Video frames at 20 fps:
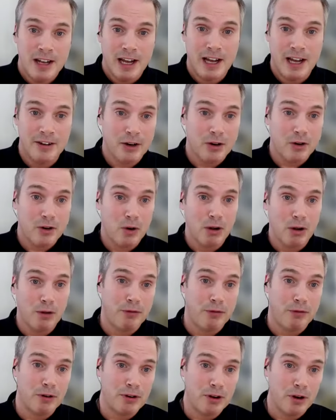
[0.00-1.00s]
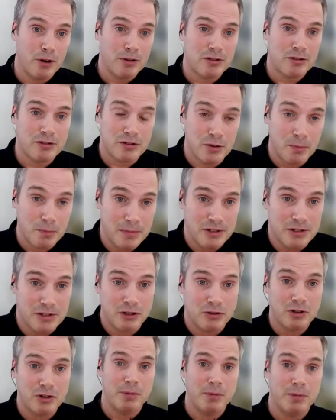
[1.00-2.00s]
And the call for those
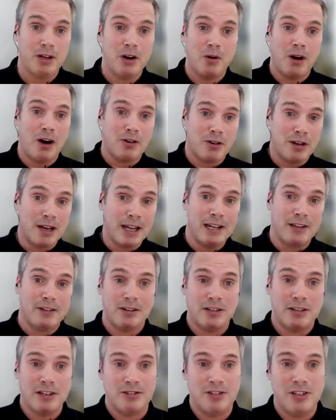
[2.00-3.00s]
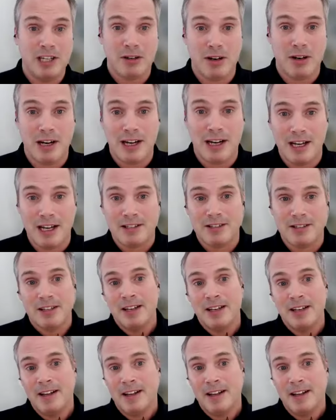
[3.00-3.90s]
submissions will go out later this year, I guess.